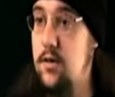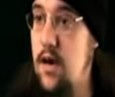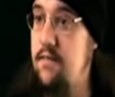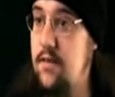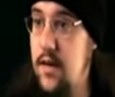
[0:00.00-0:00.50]
a
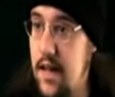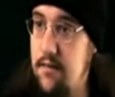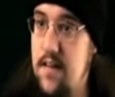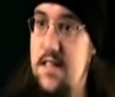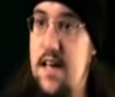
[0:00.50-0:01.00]
popular graphical
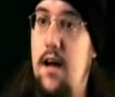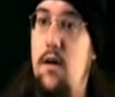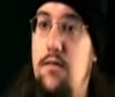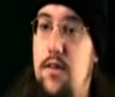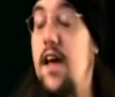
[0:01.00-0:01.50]
interface
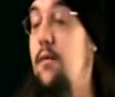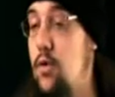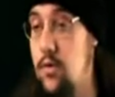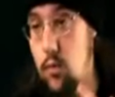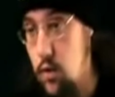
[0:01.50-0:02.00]
add-on for the
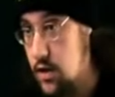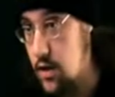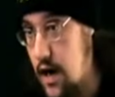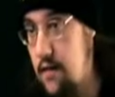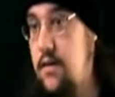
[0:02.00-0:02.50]
game World of
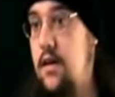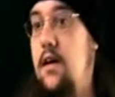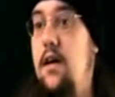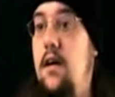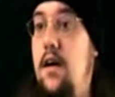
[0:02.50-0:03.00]
Warcraft.
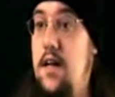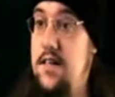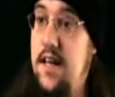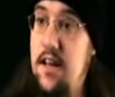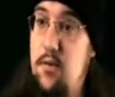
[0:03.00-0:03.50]

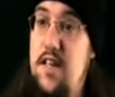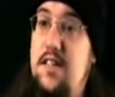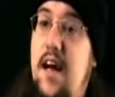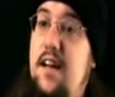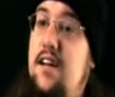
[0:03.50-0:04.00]
Together
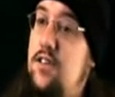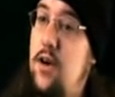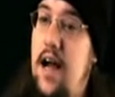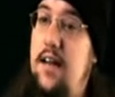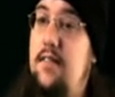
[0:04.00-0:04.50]
we designed an
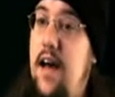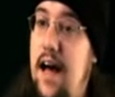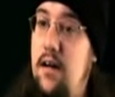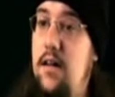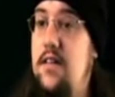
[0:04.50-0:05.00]

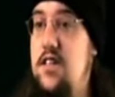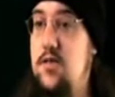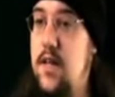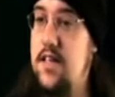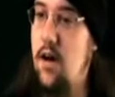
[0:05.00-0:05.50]
attractive add-on
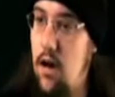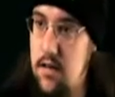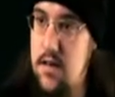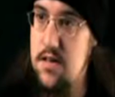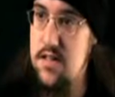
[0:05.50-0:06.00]
that displays
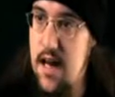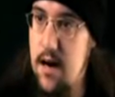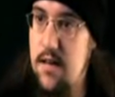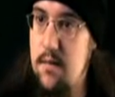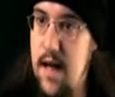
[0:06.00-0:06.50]
all of your
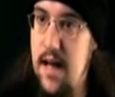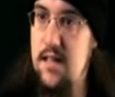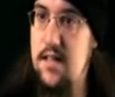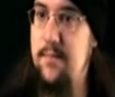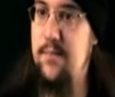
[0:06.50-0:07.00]
desired
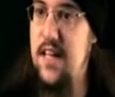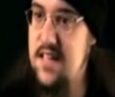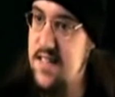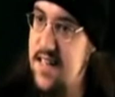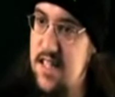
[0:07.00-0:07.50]
commands
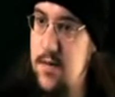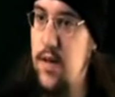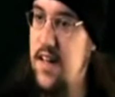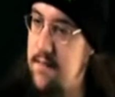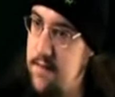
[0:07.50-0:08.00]
in a
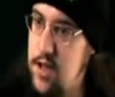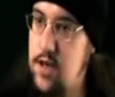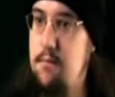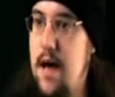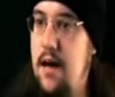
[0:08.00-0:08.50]
sensible,
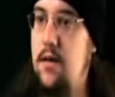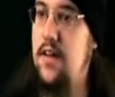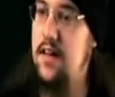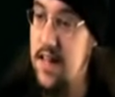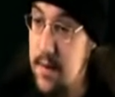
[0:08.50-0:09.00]
efficient
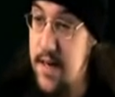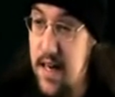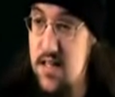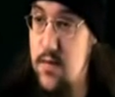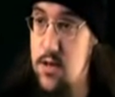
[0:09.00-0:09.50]
manner that
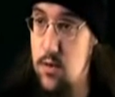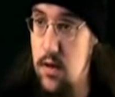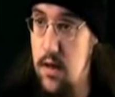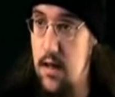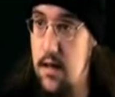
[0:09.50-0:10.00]
eliminates
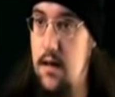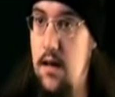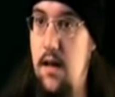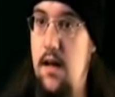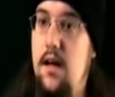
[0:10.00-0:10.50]
visual
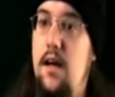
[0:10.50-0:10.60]
clutter.